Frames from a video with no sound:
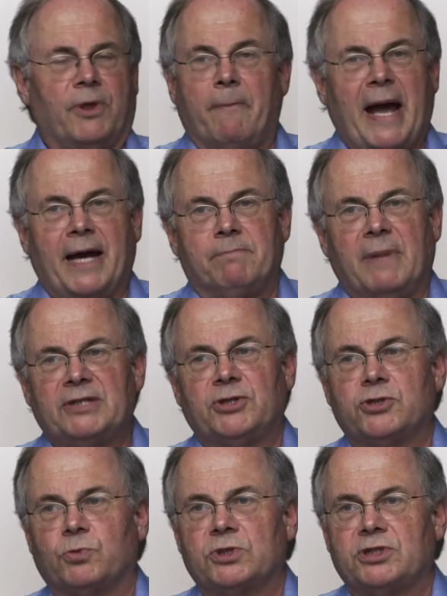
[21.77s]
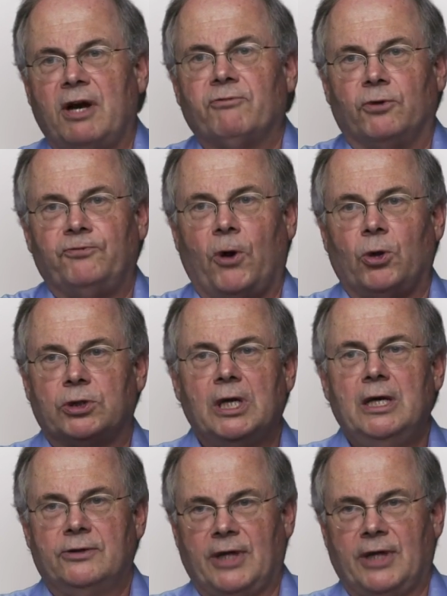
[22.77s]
The bad message was severalfold,